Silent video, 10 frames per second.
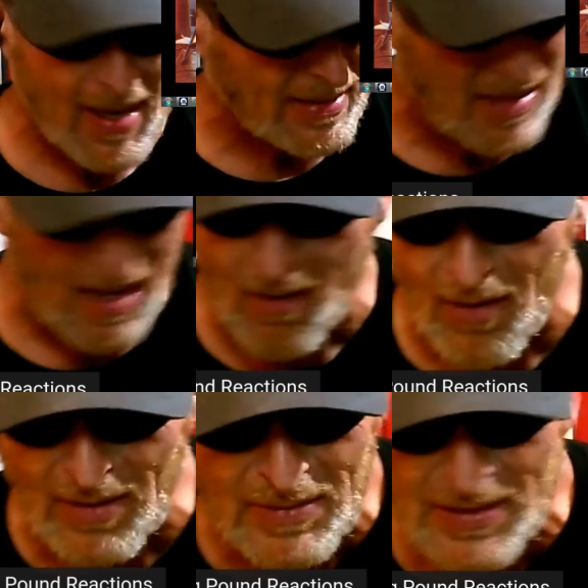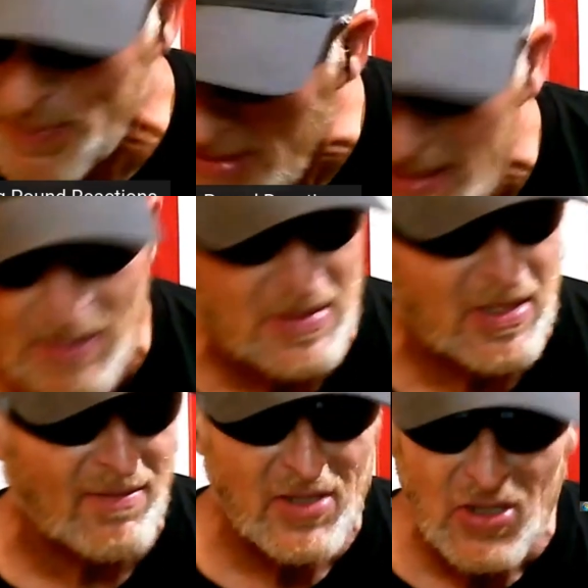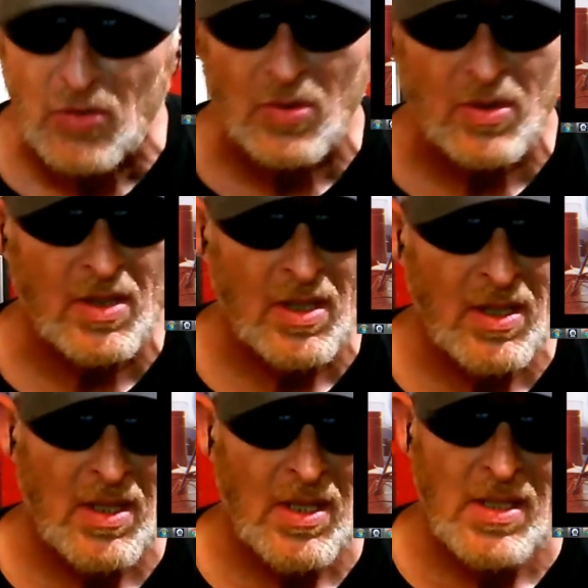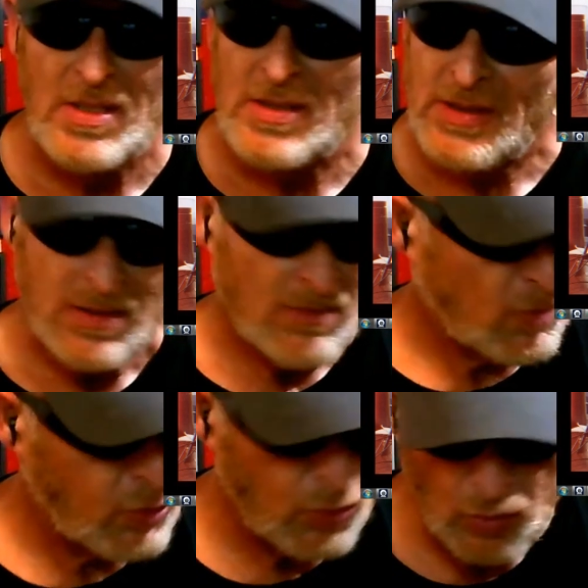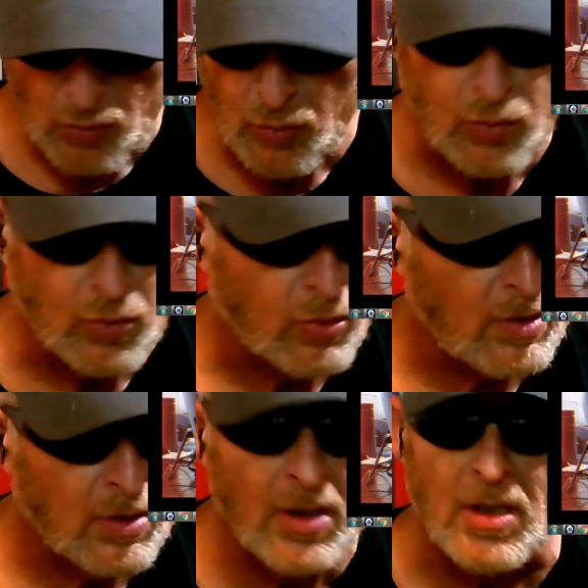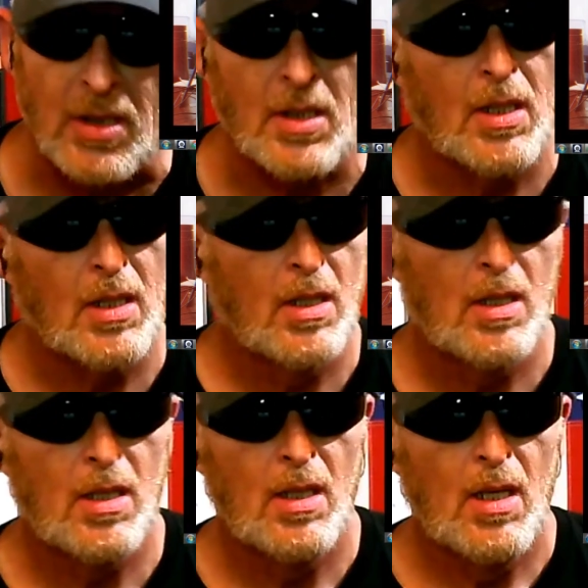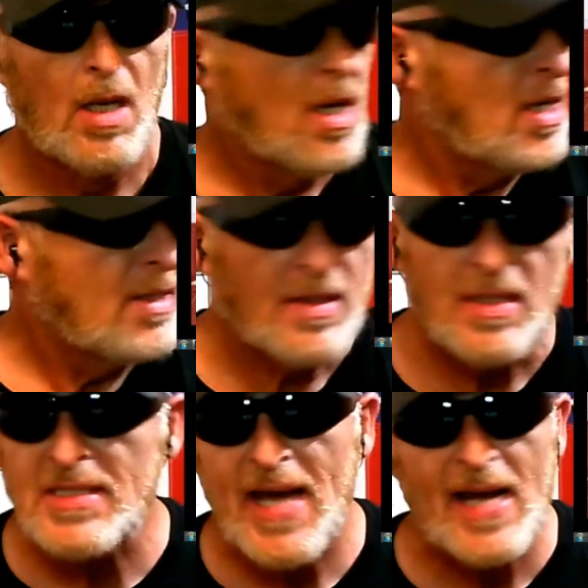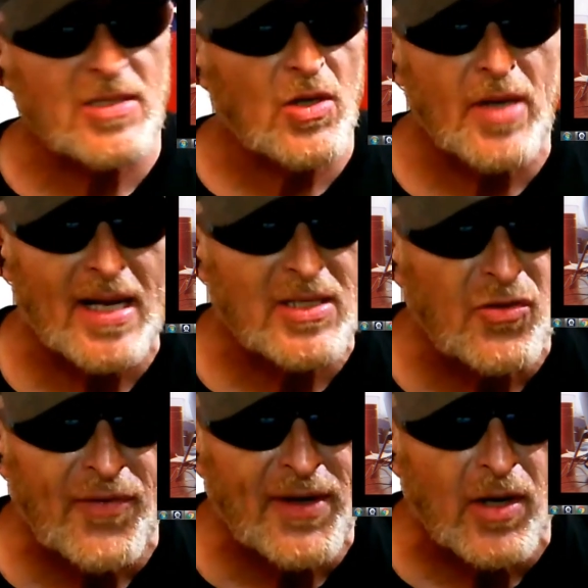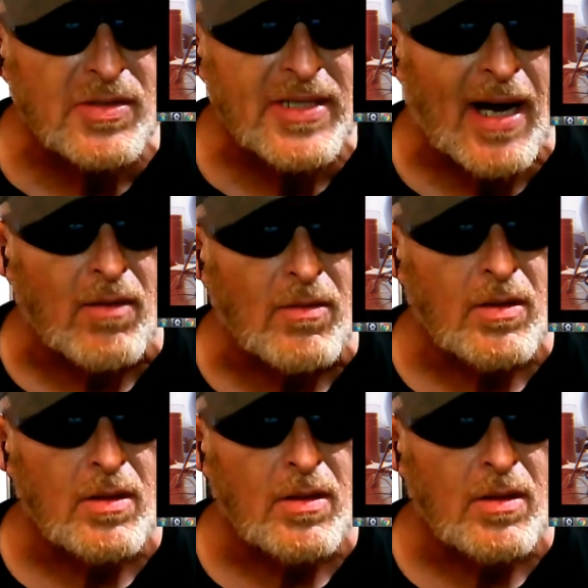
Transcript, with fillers: guy's daggone spitting some stuff too. Whew. Look, these cats only got two videos out.